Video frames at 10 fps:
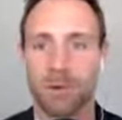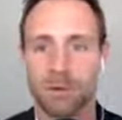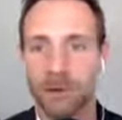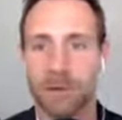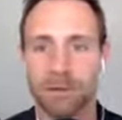and
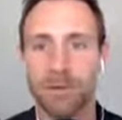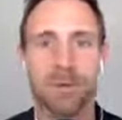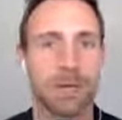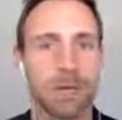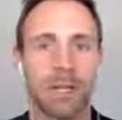thought of
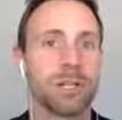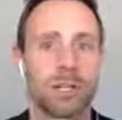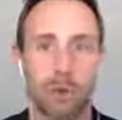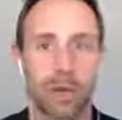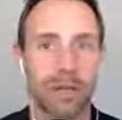you.
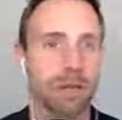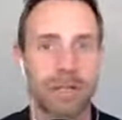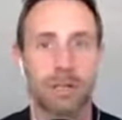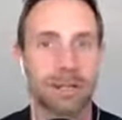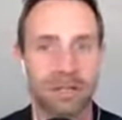Enjoy.
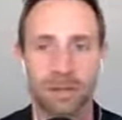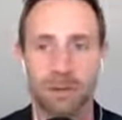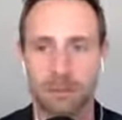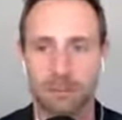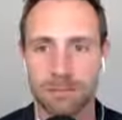Talk to you
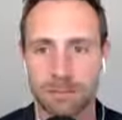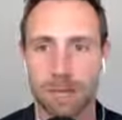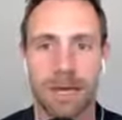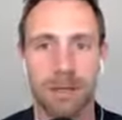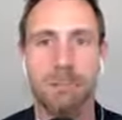soon.
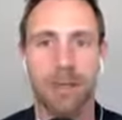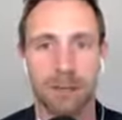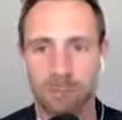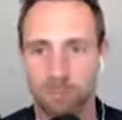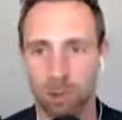Like, I'd be
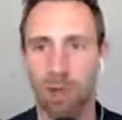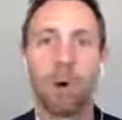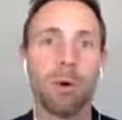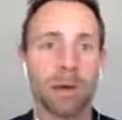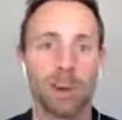
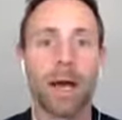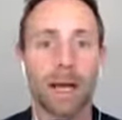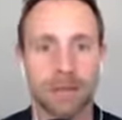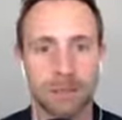blown away.